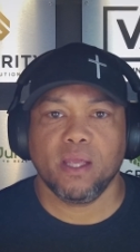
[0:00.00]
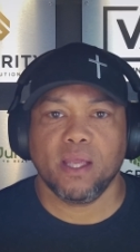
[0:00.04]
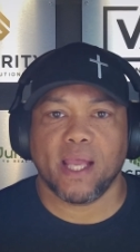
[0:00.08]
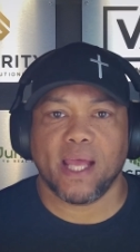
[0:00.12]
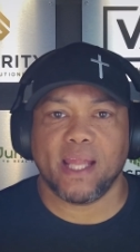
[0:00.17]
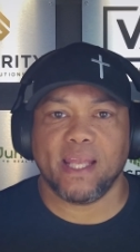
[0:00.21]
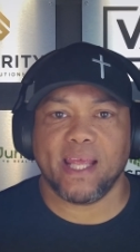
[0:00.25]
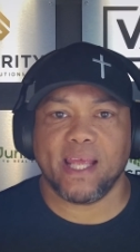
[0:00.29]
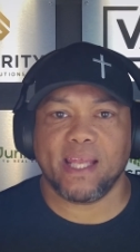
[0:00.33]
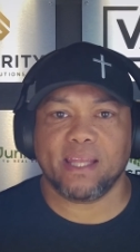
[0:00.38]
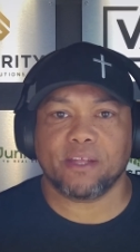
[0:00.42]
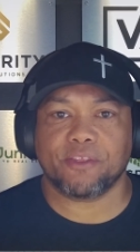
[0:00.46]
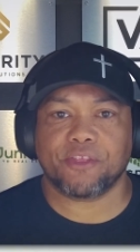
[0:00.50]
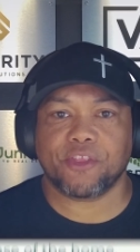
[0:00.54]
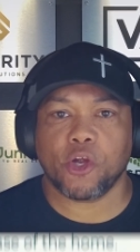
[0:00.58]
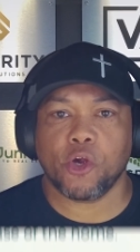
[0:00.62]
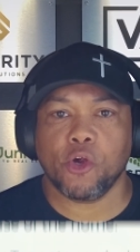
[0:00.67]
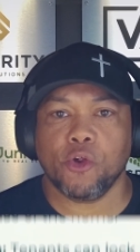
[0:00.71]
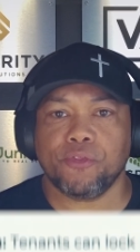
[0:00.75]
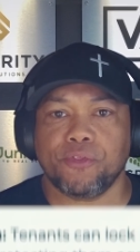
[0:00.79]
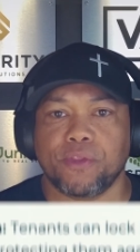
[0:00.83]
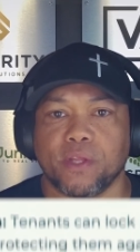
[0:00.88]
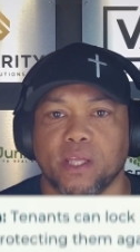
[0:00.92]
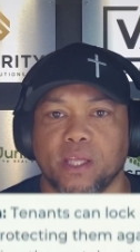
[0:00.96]
And then the
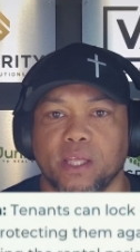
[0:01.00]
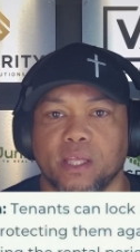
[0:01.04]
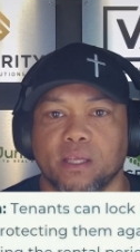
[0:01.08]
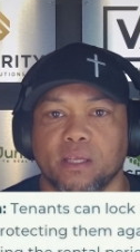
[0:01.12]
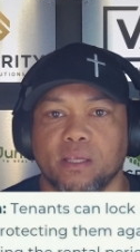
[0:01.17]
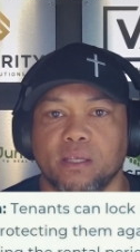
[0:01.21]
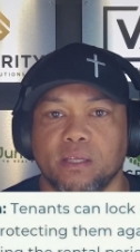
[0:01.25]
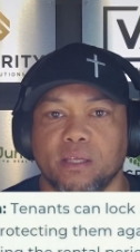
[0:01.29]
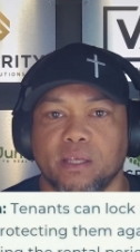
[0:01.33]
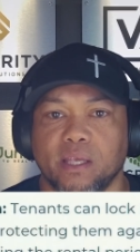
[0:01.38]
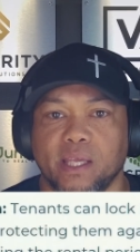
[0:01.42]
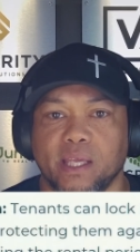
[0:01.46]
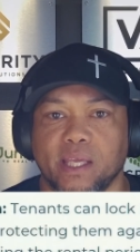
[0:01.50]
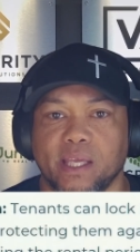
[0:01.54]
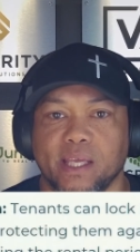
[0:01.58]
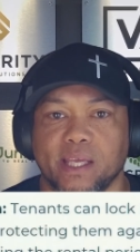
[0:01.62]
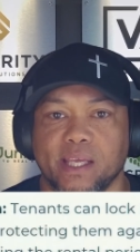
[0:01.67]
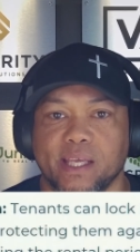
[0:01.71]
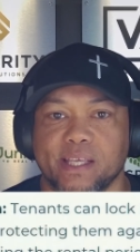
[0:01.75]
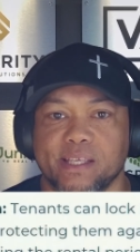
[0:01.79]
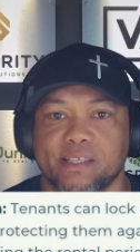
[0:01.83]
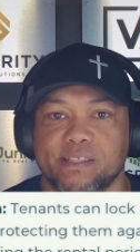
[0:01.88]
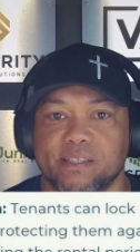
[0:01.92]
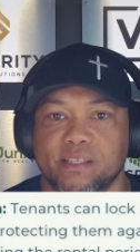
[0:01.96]
third thing
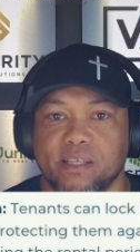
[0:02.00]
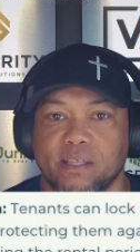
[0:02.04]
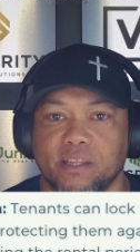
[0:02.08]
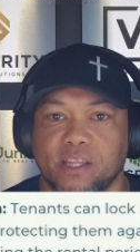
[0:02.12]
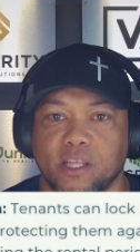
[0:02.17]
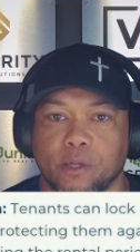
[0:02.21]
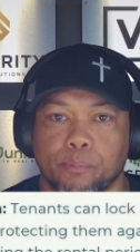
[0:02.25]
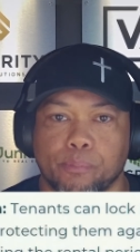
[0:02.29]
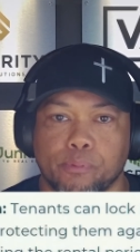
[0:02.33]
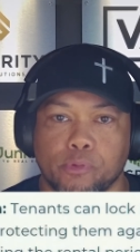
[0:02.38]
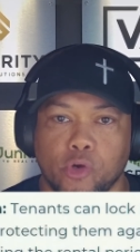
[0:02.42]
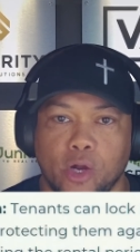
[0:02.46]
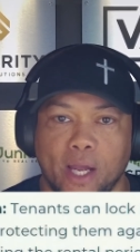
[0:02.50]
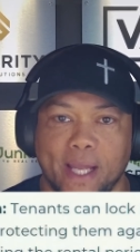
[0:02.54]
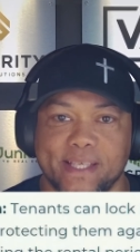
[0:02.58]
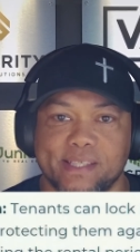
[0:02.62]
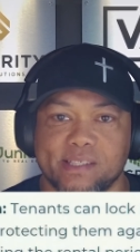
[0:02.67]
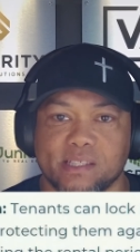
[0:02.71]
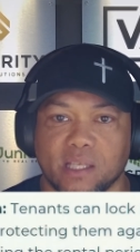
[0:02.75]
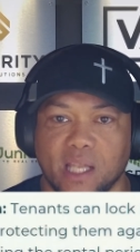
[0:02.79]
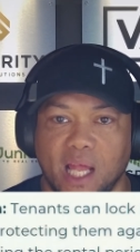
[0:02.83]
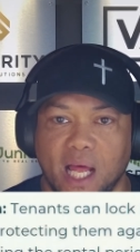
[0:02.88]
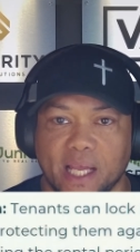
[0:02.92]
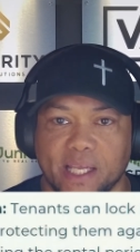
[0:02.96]
is the
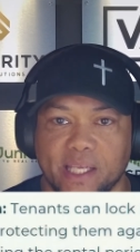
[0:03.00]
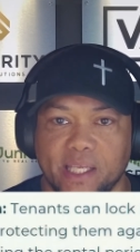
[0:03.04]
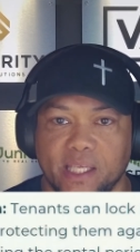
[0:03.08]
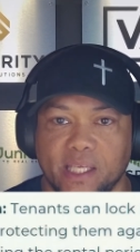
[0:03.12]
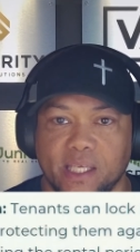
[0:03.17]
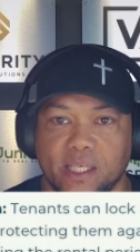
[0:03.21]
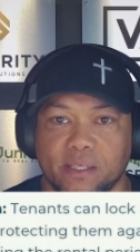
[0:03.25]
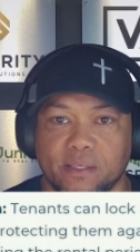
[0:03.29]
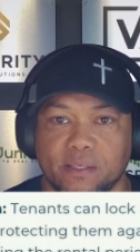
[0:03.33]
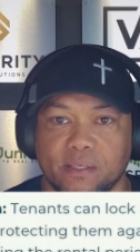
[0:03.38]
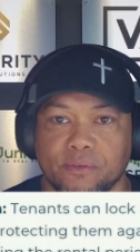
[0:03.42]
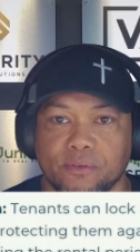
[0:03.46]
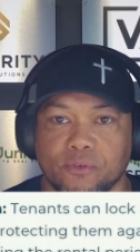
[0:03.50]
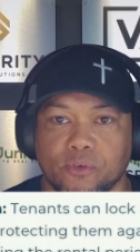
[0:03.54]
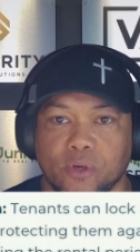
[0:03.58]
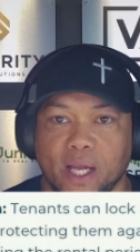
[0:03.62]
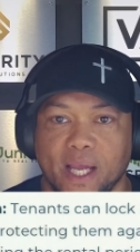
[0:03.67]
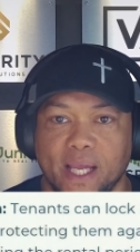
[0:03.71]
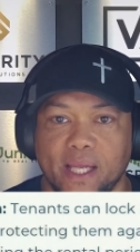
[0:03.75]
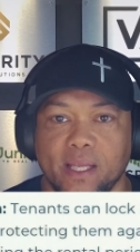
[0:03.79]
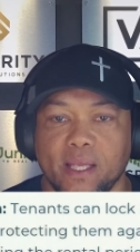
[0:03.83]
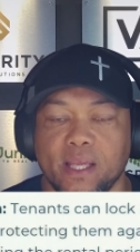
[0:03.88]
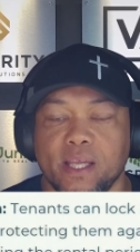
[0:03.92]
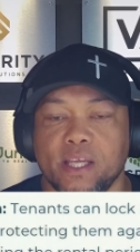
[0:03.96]
price lock in,
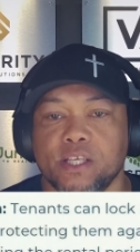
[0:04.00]
right?